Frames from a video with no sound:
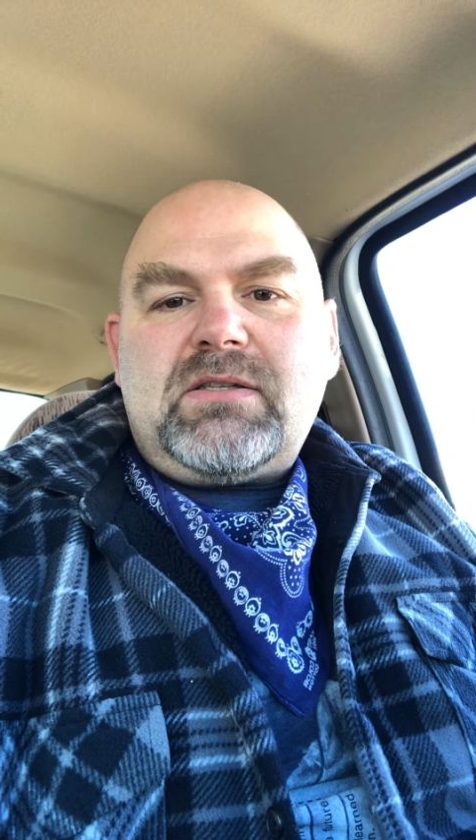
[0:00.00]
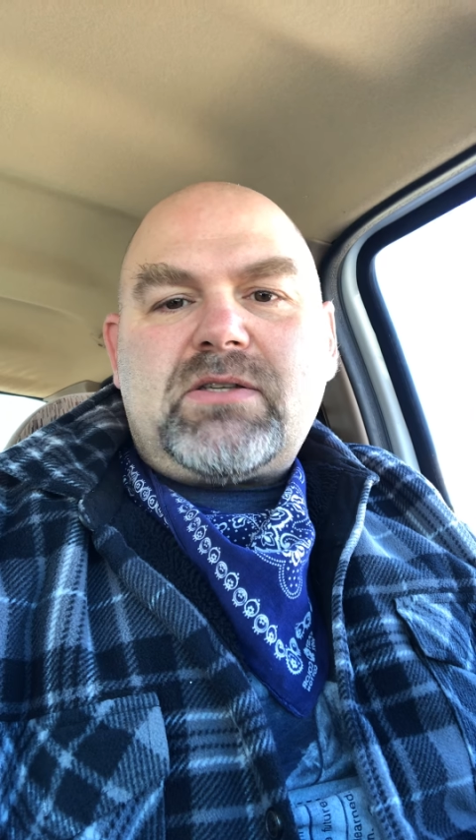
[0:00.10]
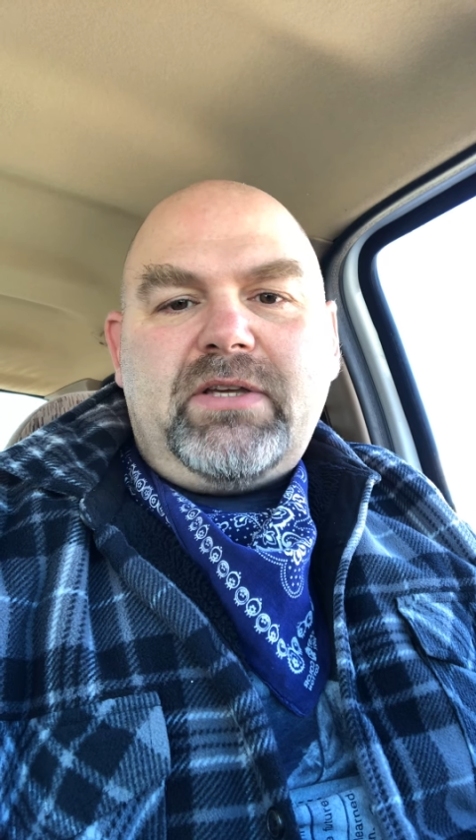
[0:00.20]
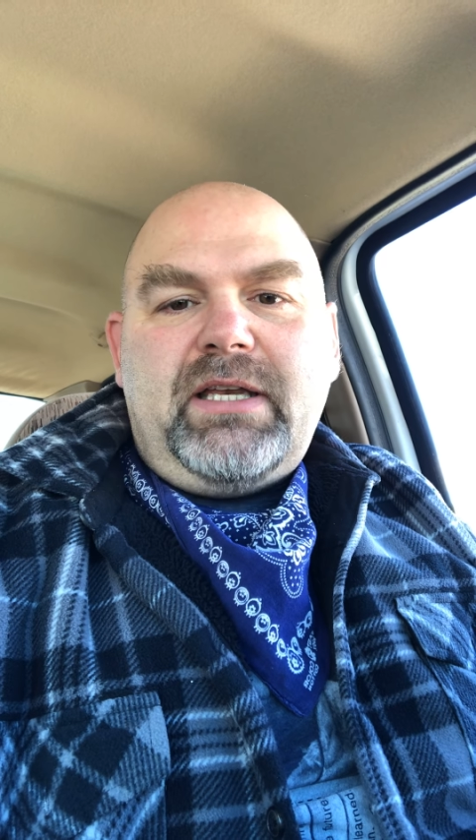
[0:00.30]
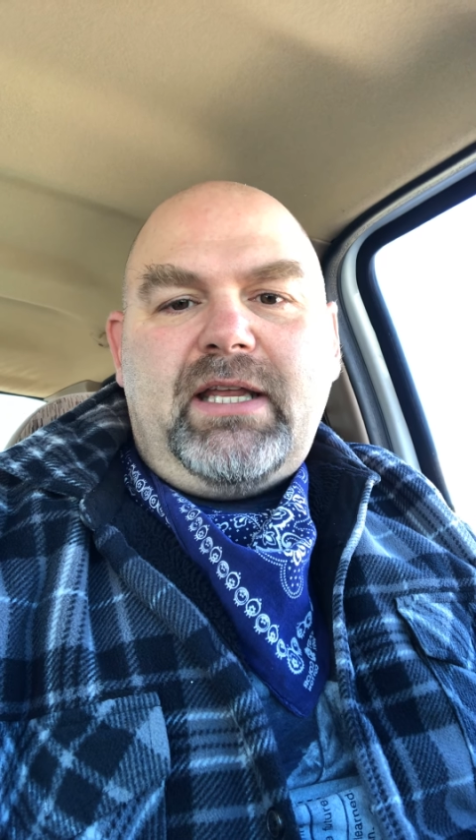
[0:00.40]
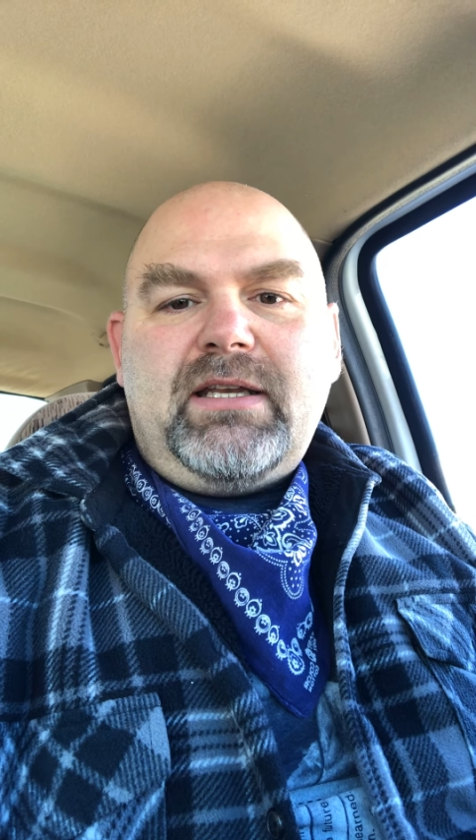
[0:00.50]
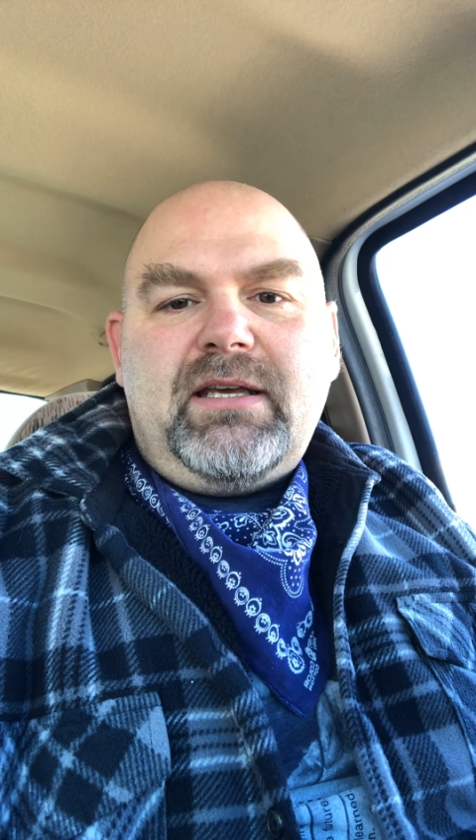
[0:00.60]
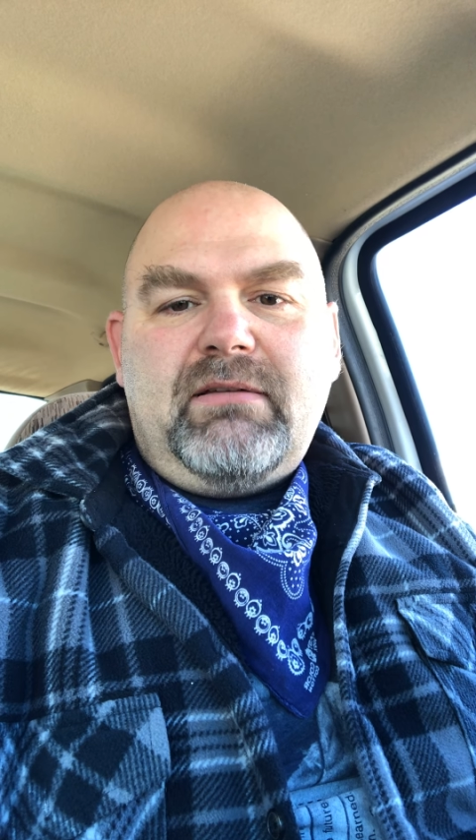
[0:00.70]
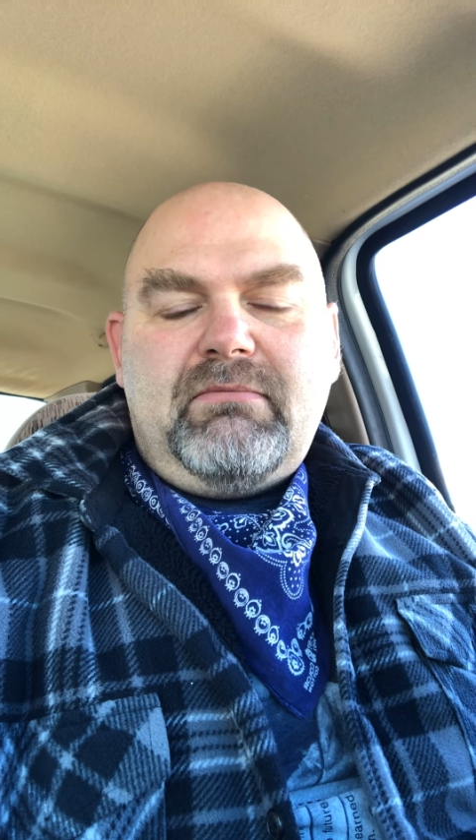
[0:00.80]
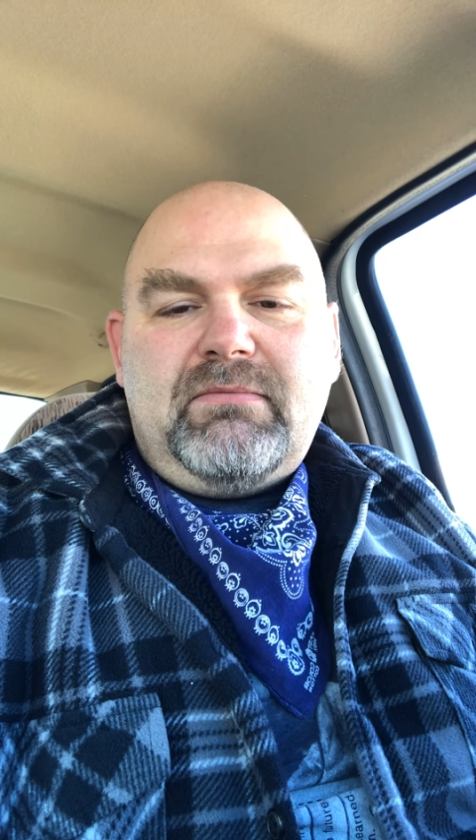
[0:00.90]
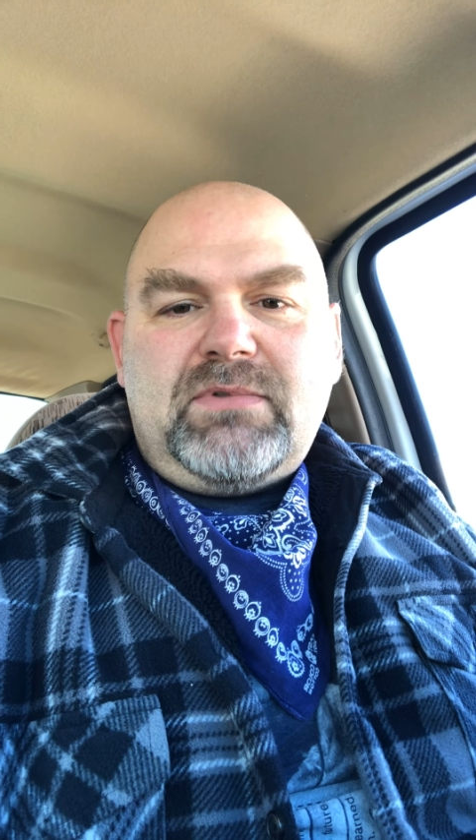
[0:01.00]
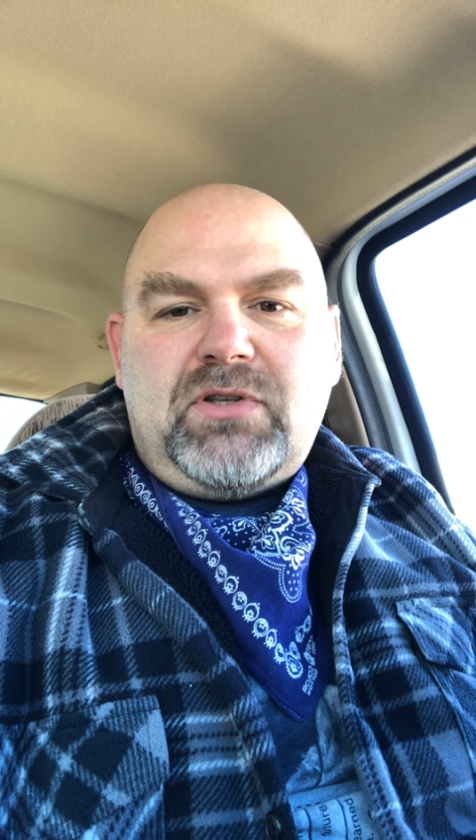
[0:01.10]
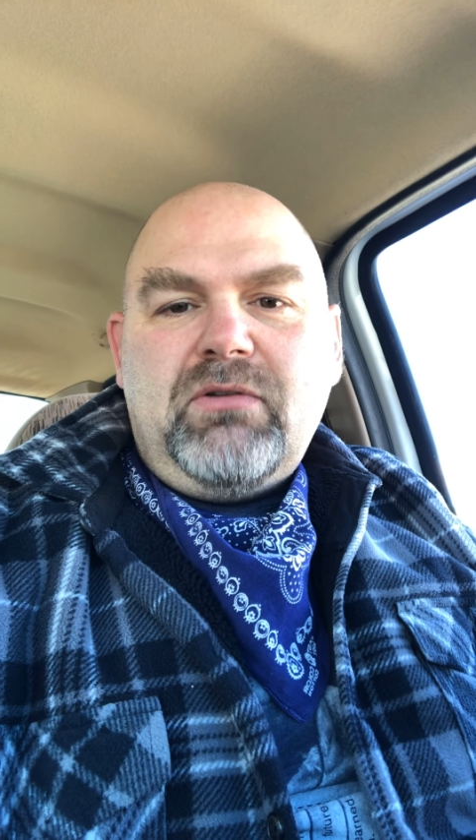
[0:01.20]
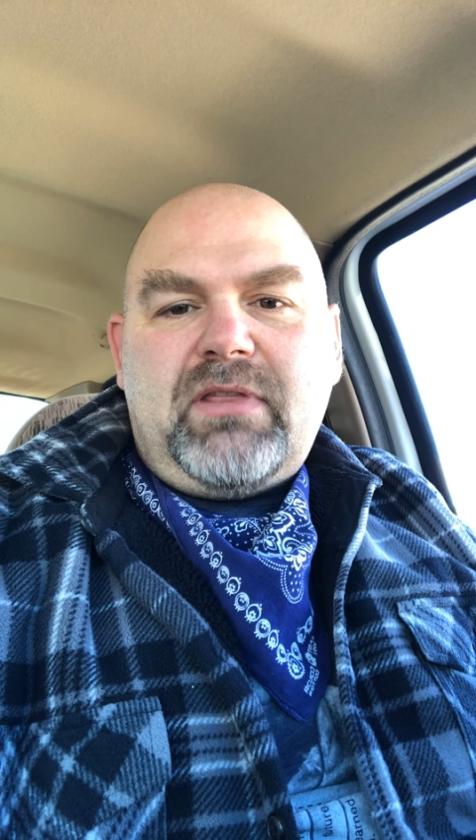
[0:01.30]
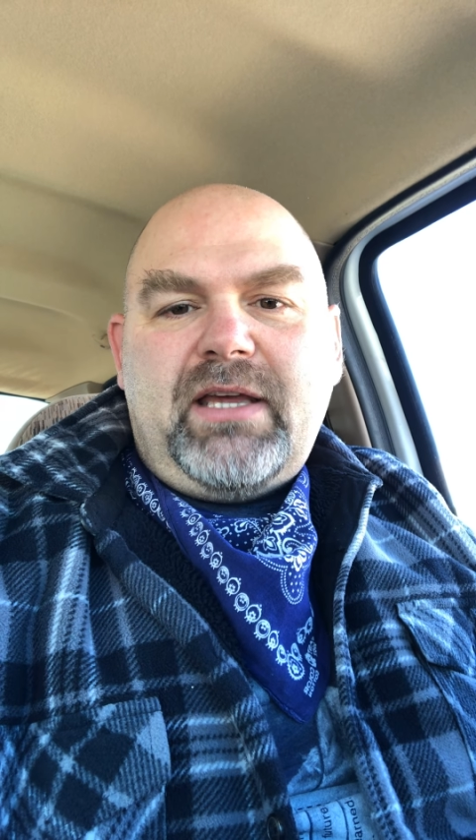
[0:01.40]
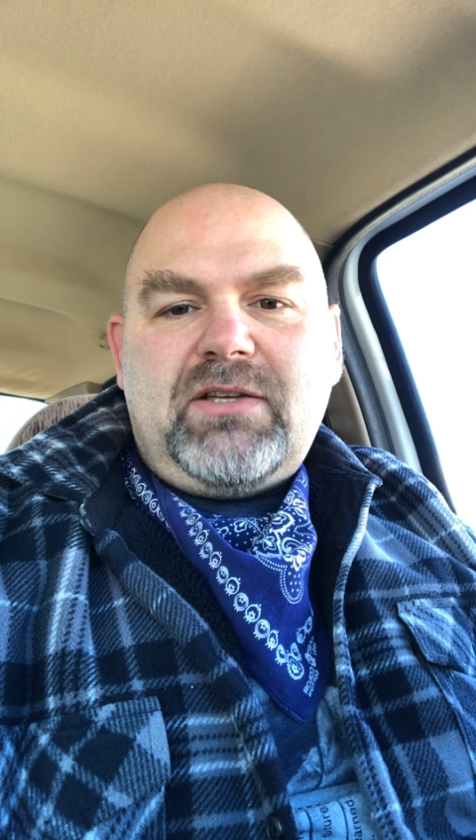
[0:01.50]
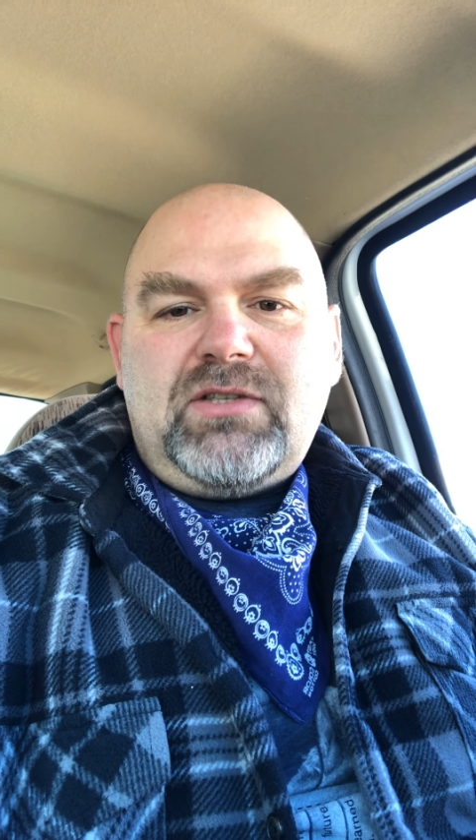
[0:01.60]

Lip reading: it. So you need two things.